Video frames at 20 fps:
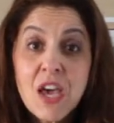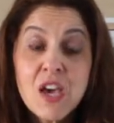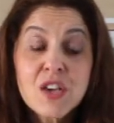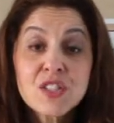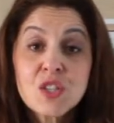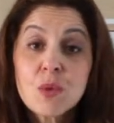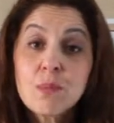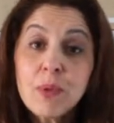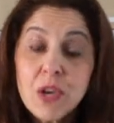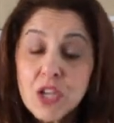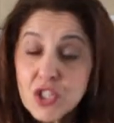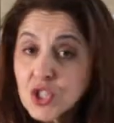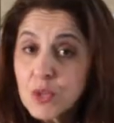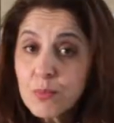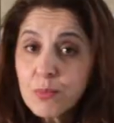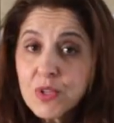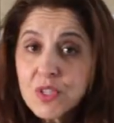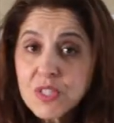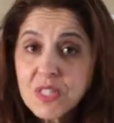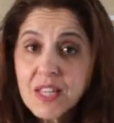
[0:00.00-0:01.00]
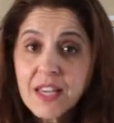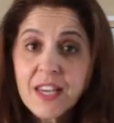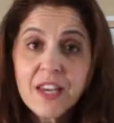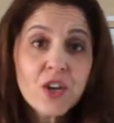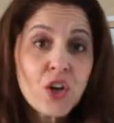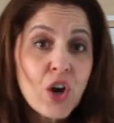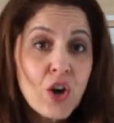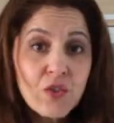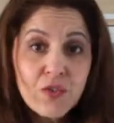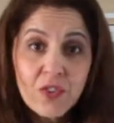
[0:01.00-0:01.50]
So Bircher Muesli
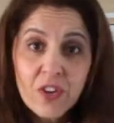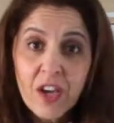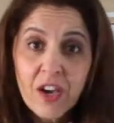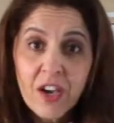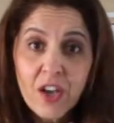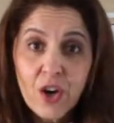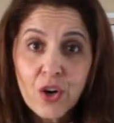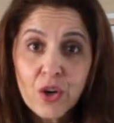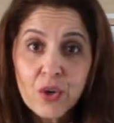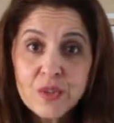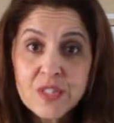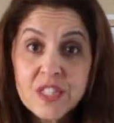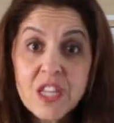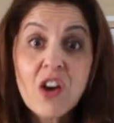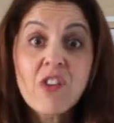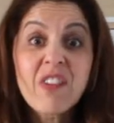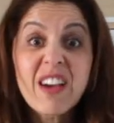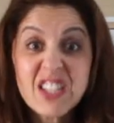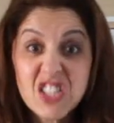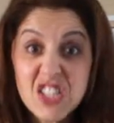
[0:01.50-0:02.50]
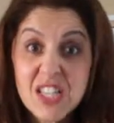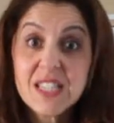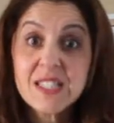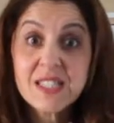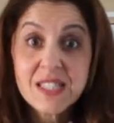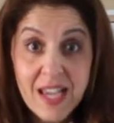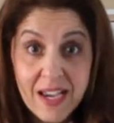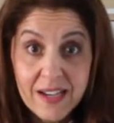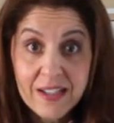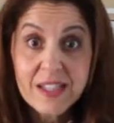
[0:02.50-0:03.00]
and overnight oats are actually
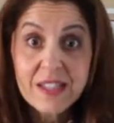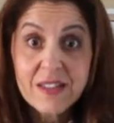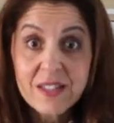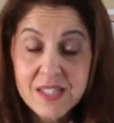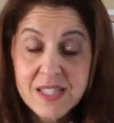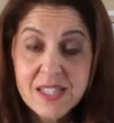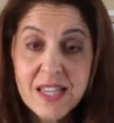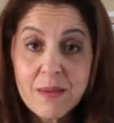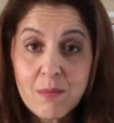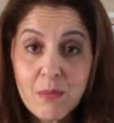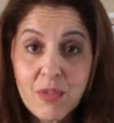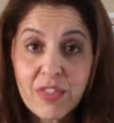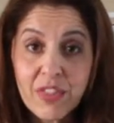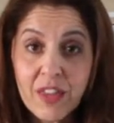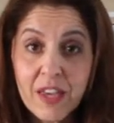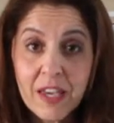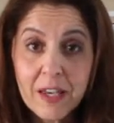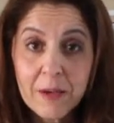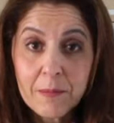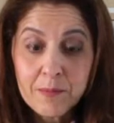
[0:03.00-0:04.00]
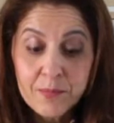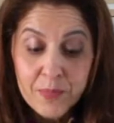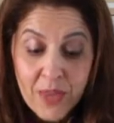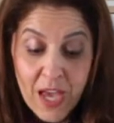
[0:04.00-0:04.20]
exactly the same thing.